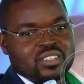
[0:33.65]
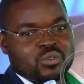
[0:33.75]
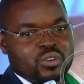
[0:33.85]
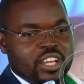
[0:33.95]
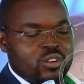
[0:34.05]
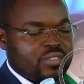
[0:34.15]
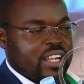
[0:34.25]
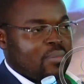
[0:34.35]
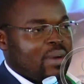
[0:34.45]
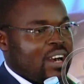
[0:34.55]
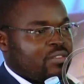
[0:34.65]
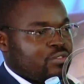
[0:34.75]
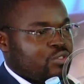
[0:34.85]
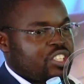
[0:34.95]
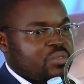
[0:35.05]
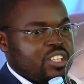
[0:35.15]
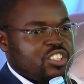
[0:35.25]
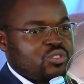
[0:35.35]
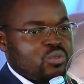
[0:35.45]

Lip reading: to any of the above, treatment